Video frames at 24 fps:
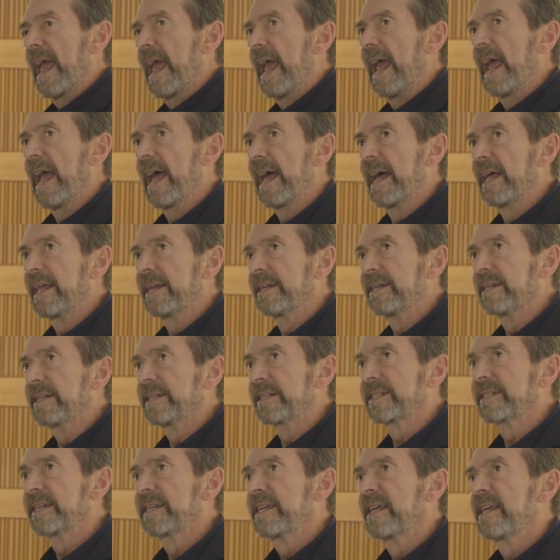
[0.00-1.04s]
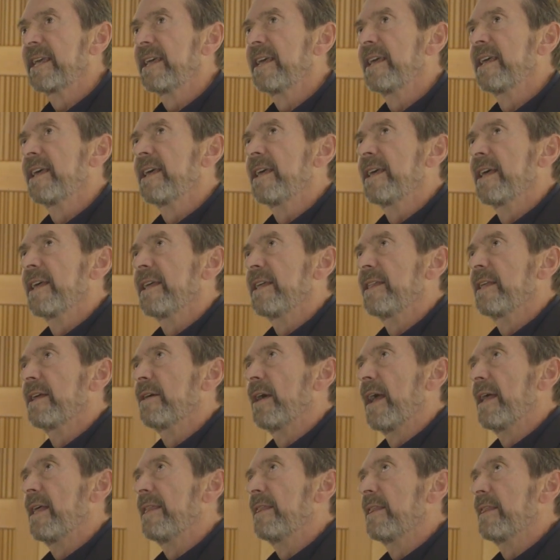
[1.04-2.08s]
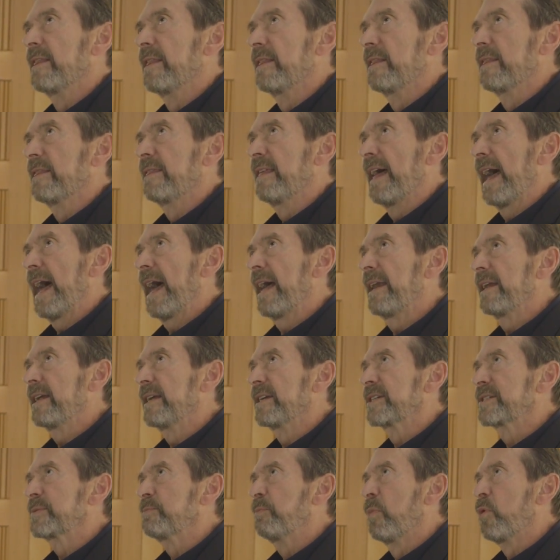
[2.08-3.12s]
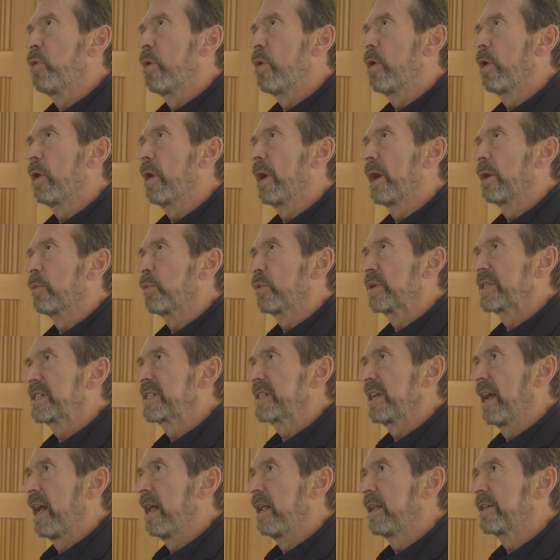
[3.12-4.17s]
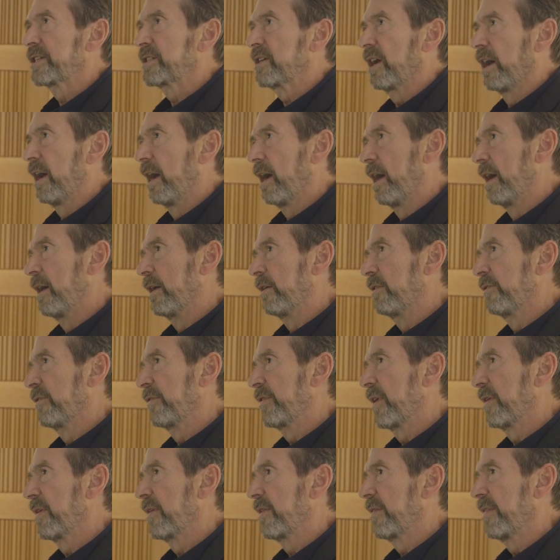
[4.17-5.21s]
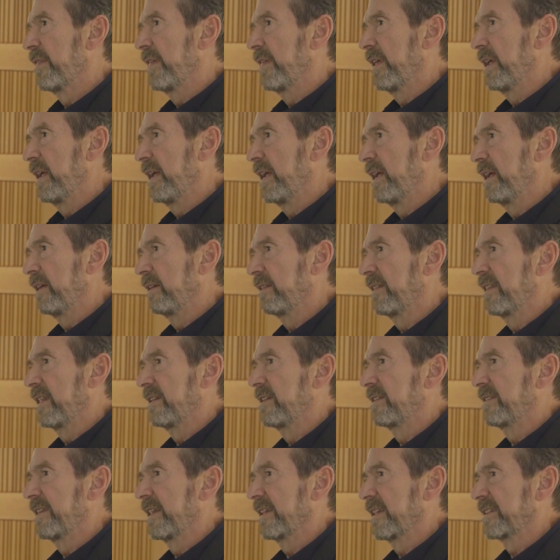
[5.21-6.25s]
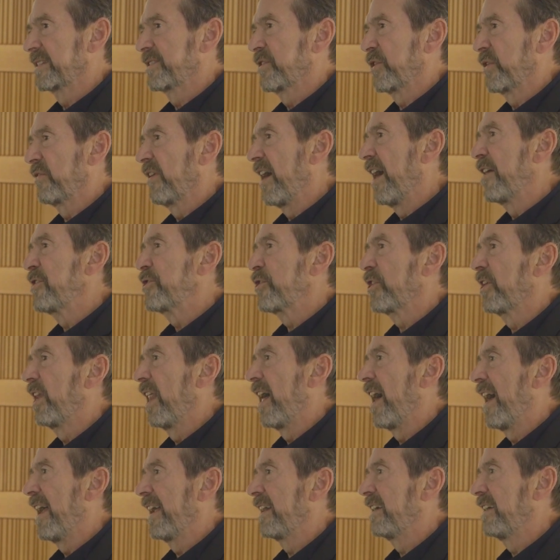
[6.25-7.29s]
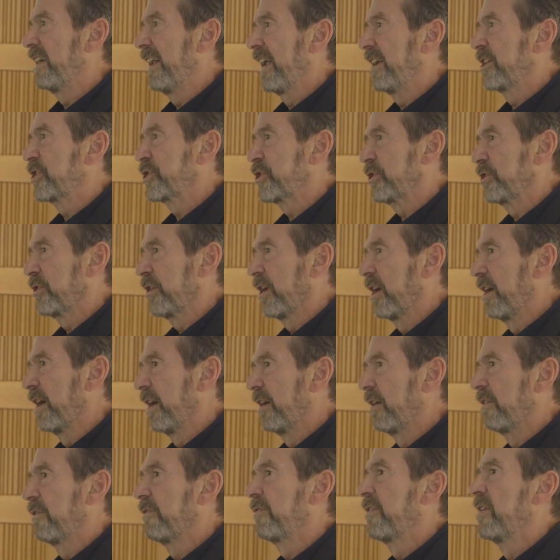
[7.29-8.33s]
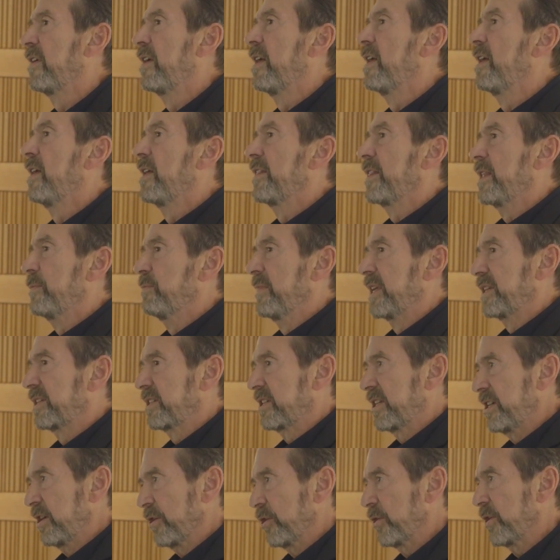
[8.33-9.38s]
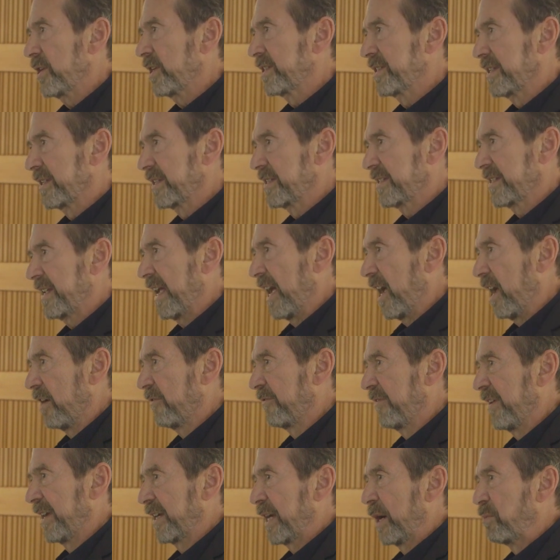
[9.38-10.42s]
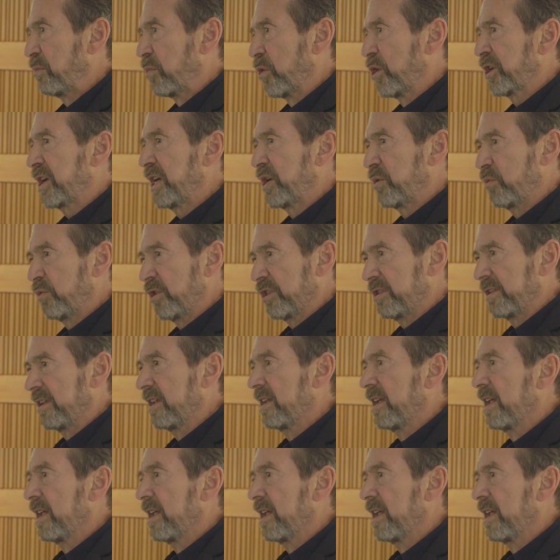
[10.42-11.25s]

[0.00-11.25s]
And that is more a result of the, the sort of underlying nature of the materials itself. Like I'm working with